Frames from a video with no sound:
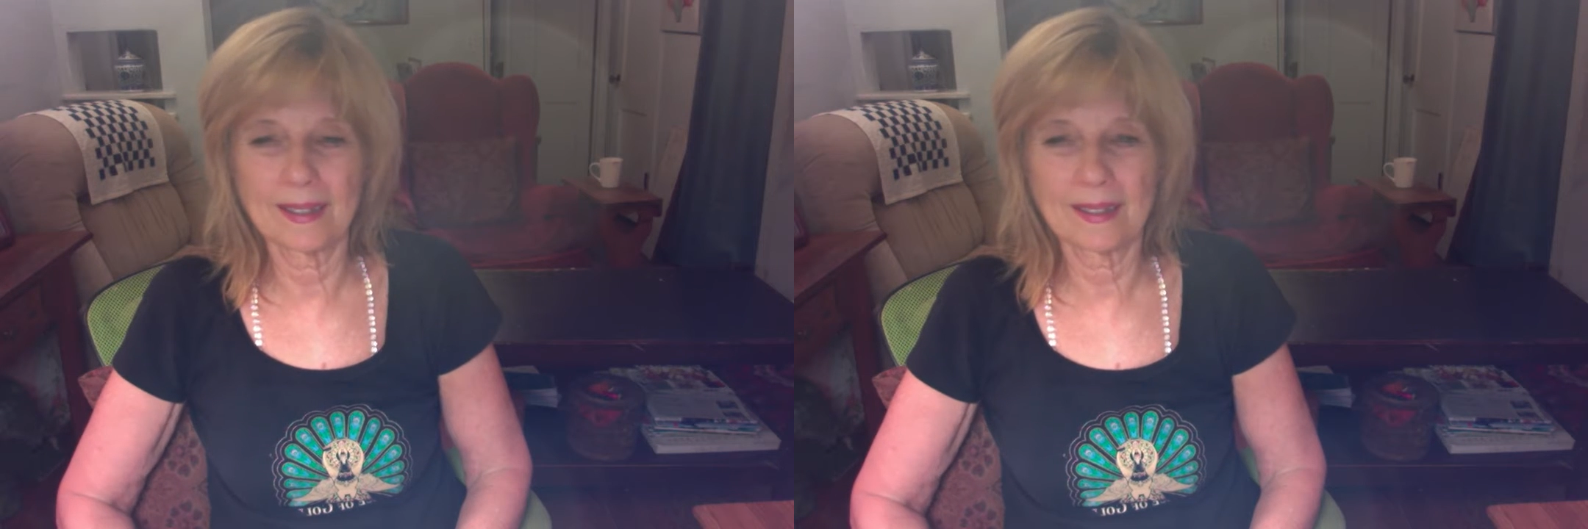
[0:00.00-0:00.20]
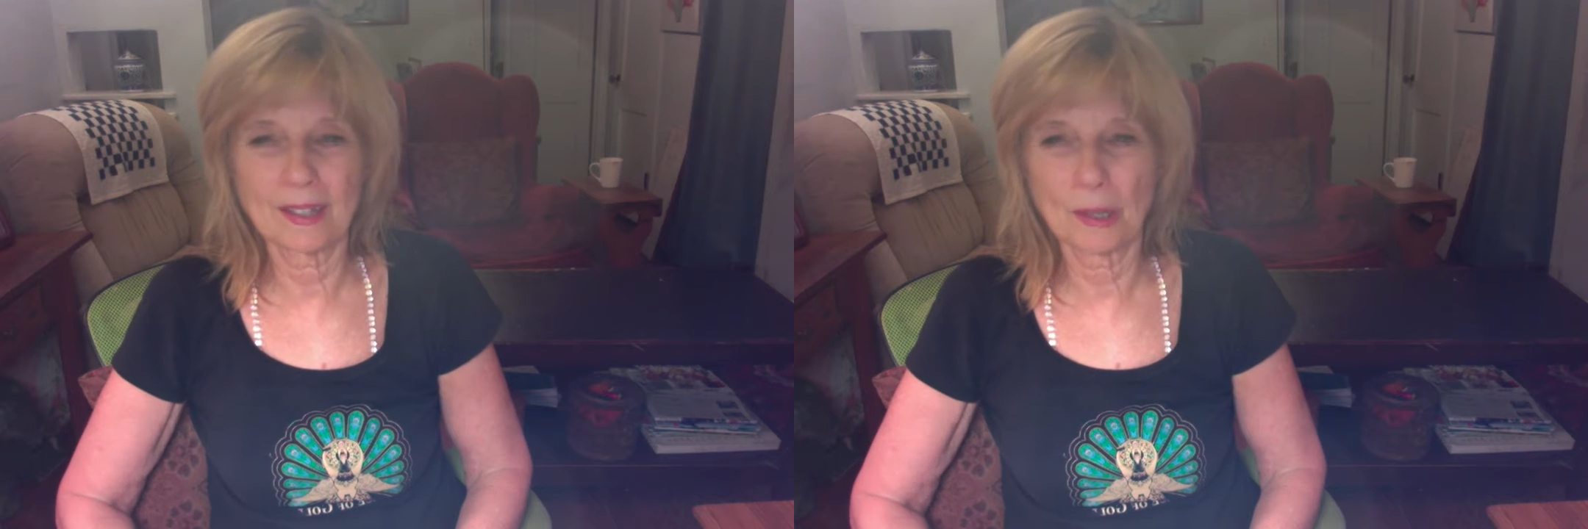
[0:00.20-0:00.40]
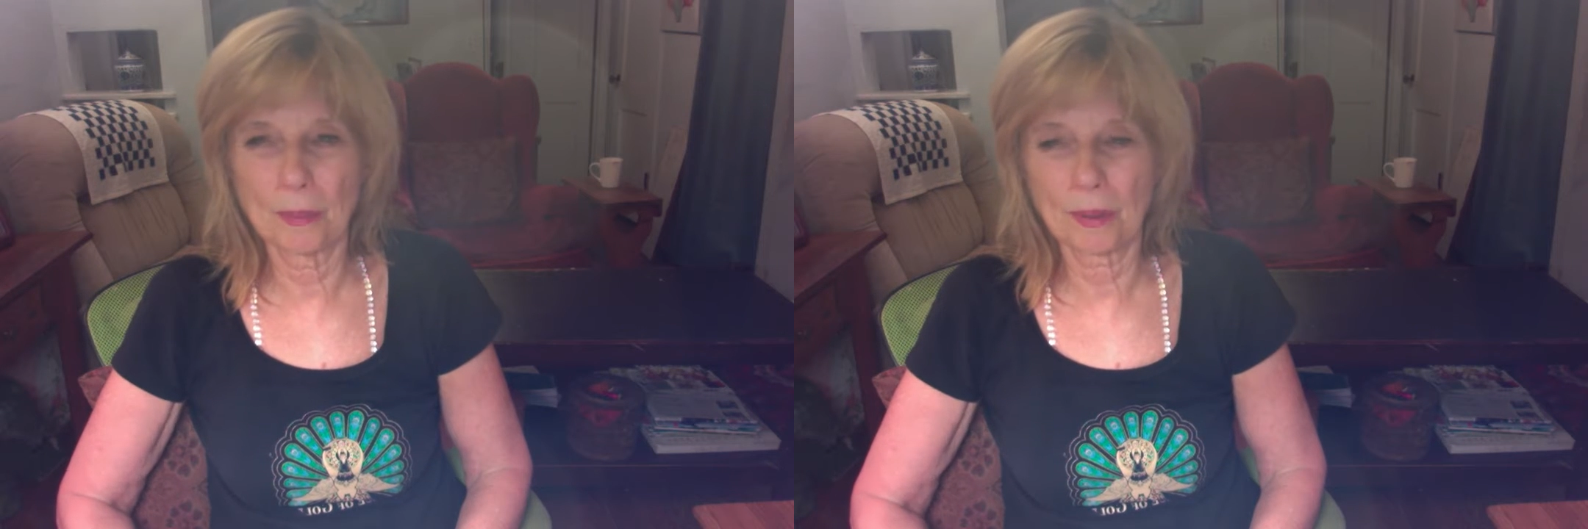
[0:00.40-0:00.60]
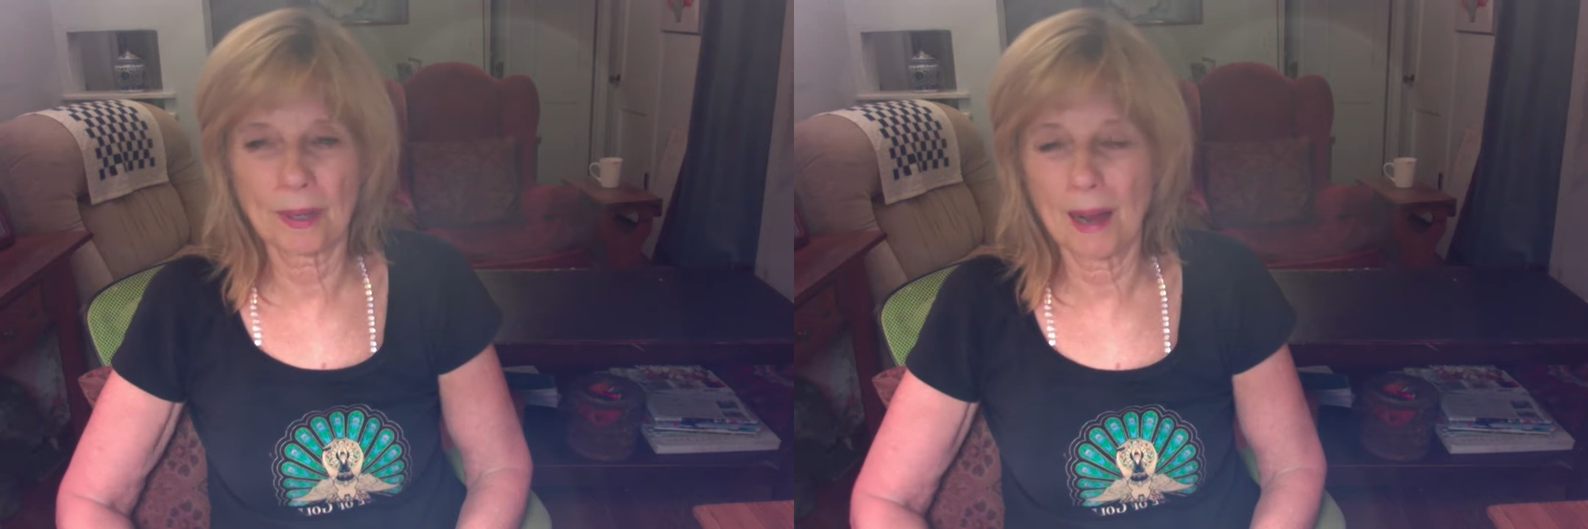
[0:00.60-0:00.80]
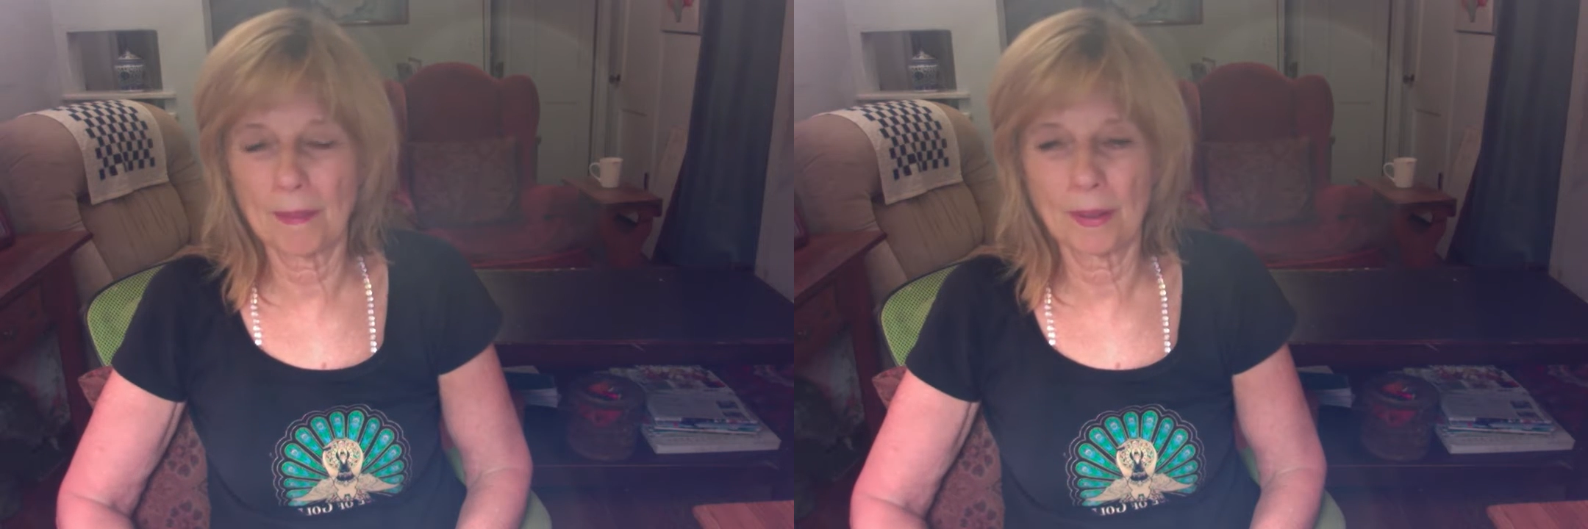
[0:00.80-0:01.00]
super
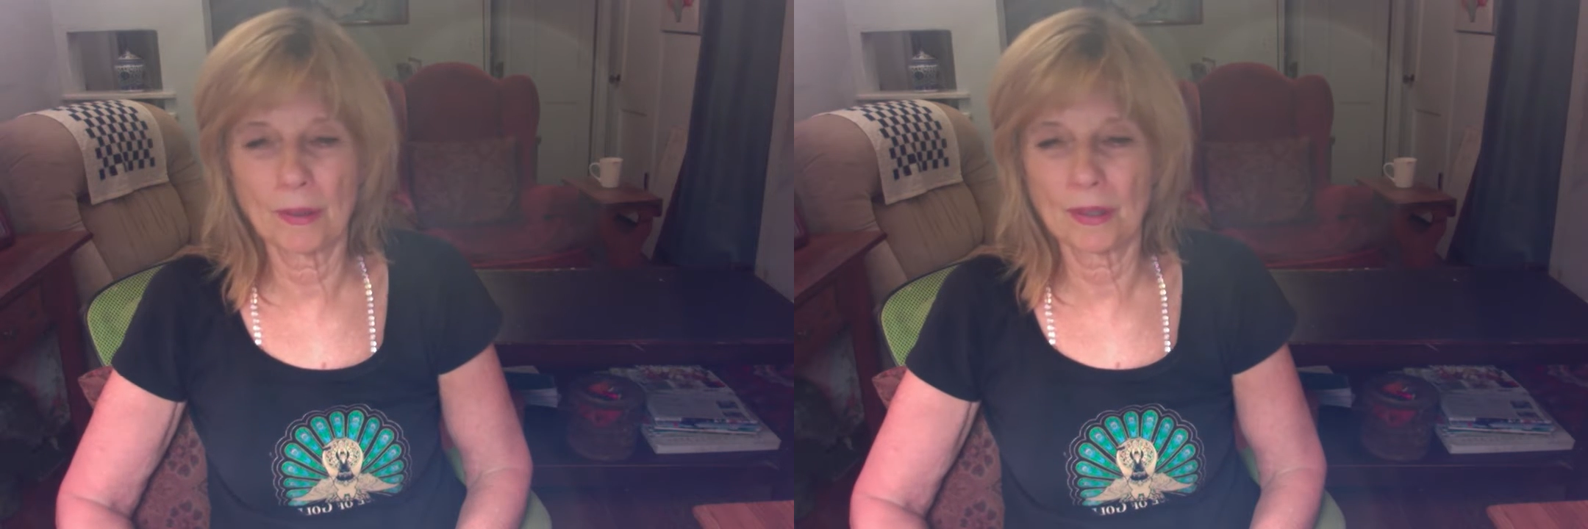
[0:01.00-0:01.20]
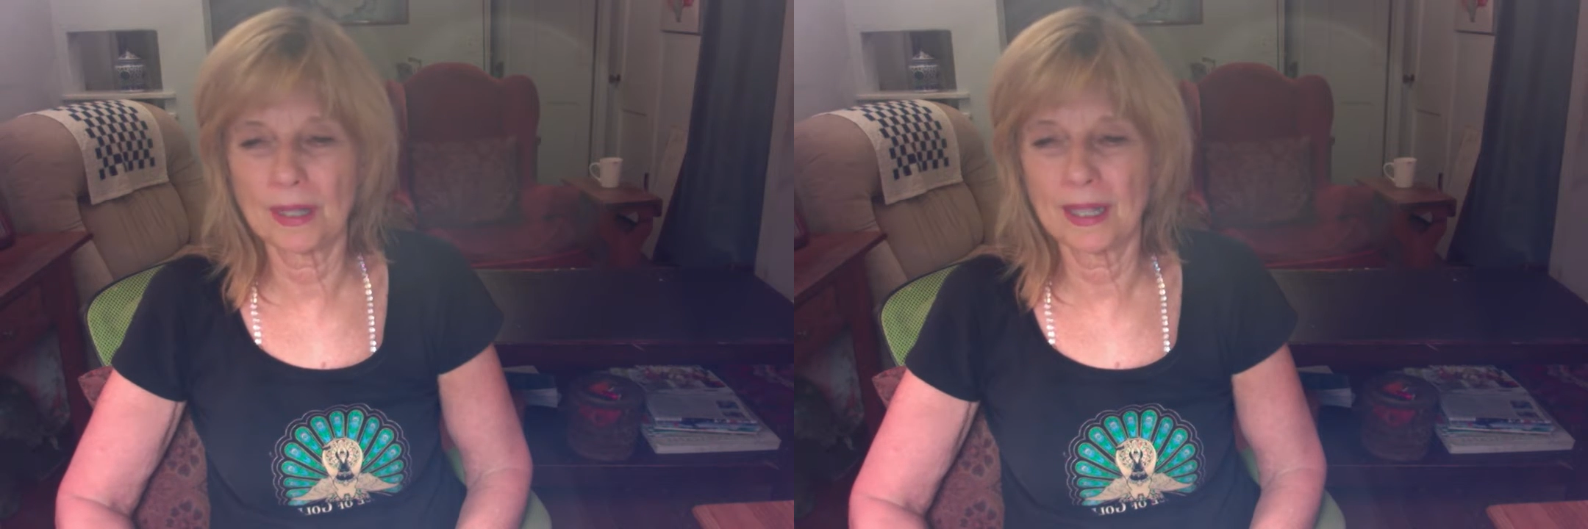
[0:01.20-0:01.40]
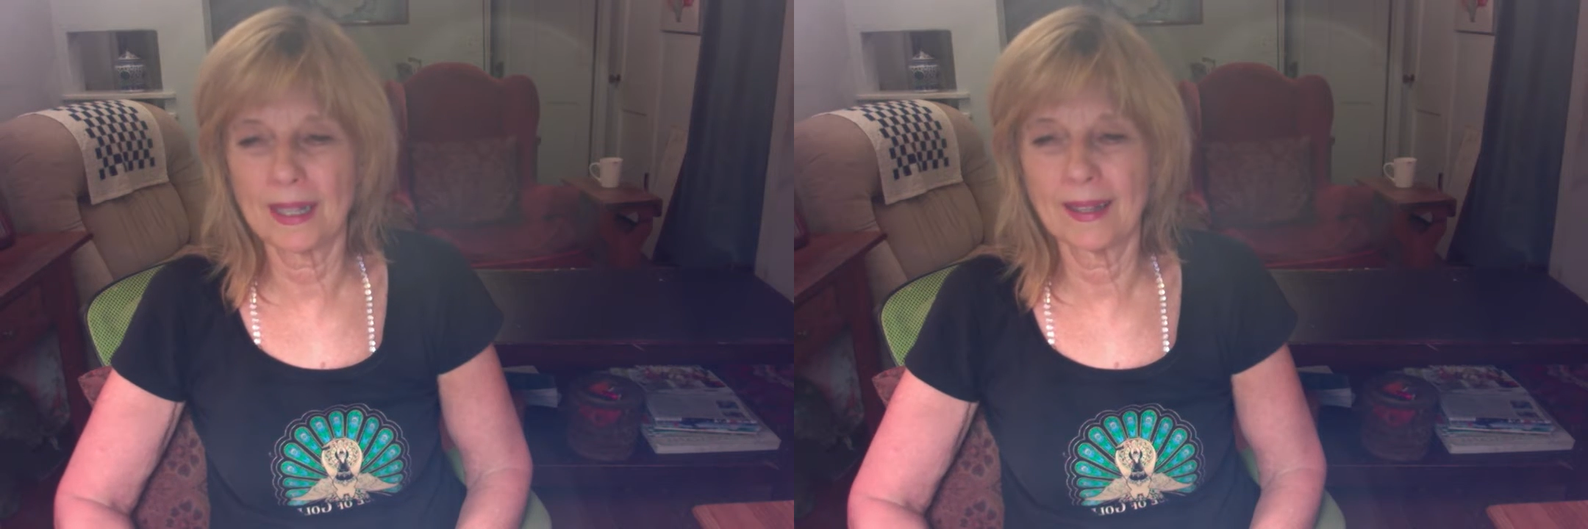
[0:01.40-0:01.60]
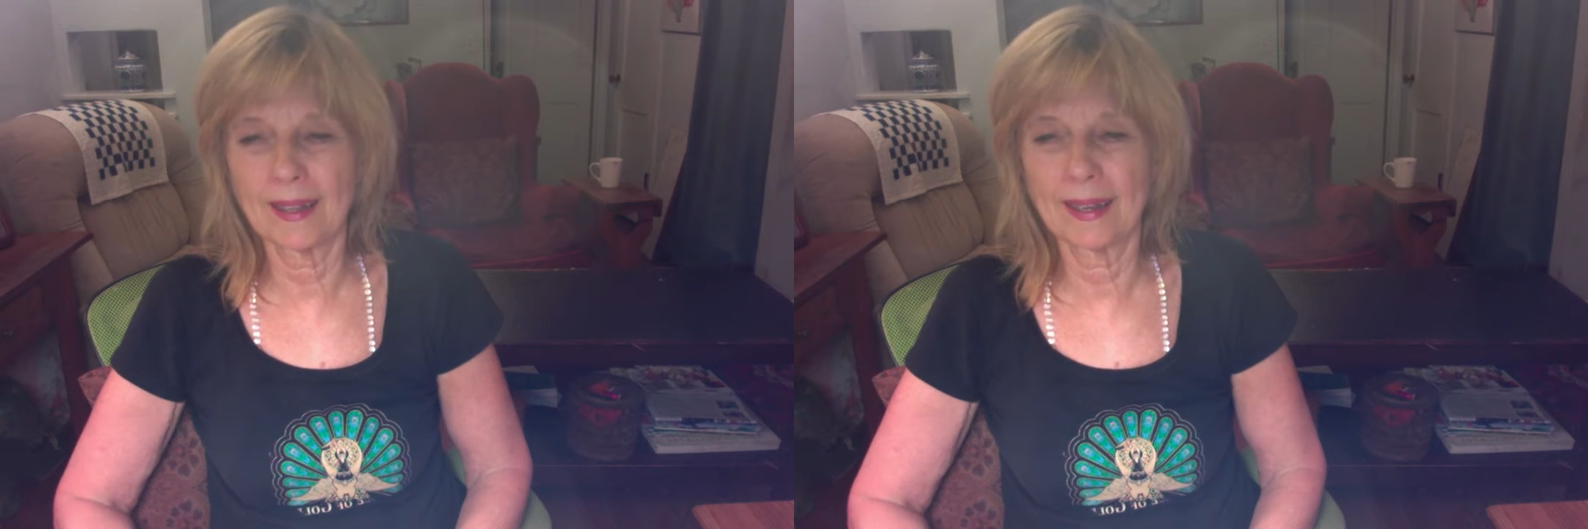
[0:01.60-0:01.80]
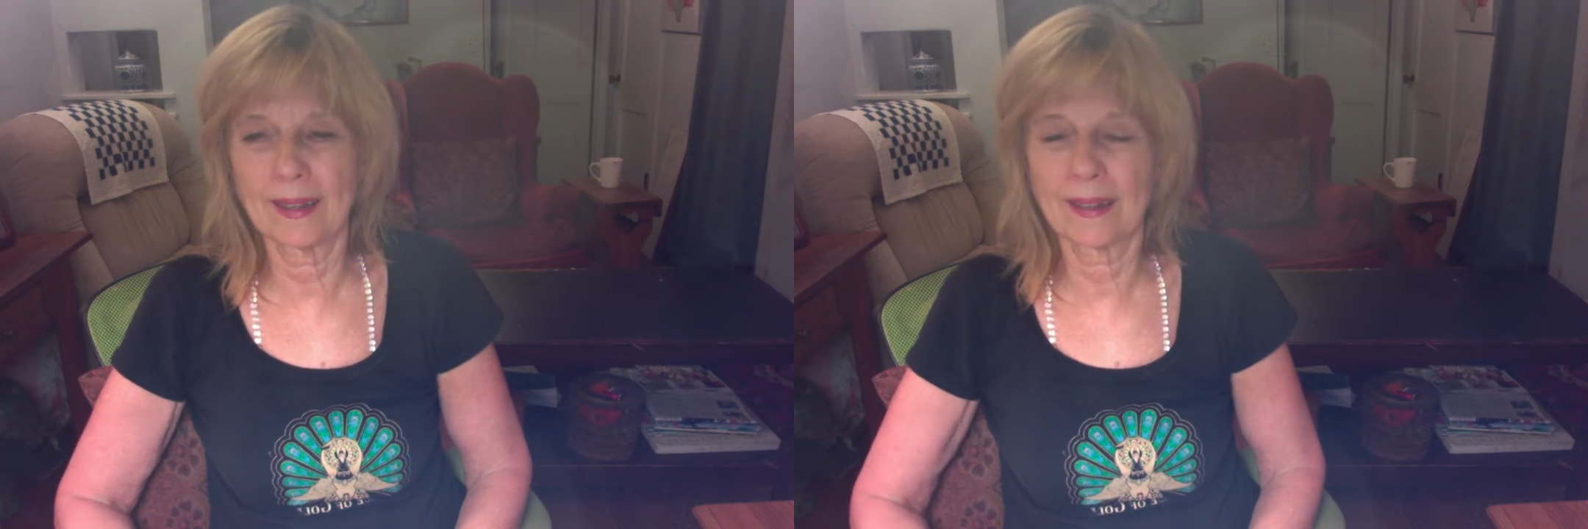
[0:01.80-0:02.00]
composty,
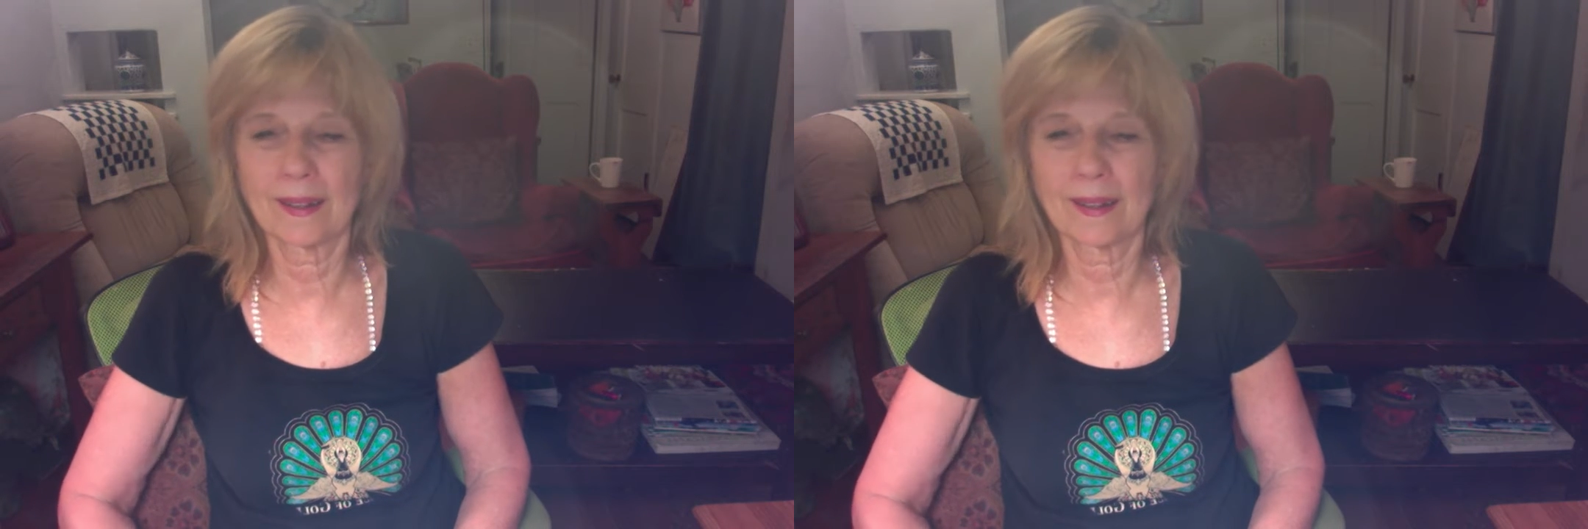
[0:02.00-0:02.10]
like